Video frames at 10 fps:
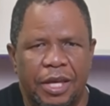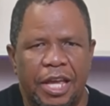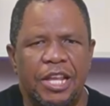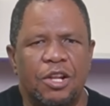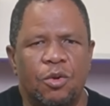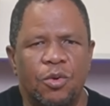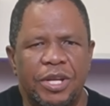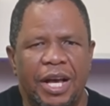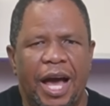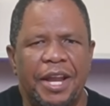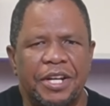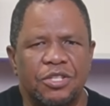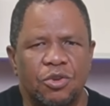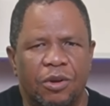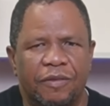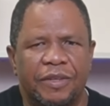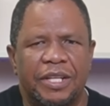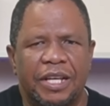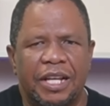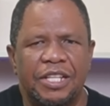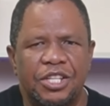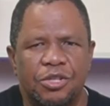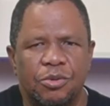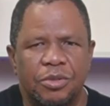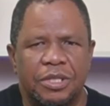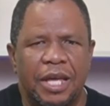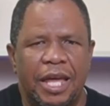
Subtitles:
including unresolved legal issues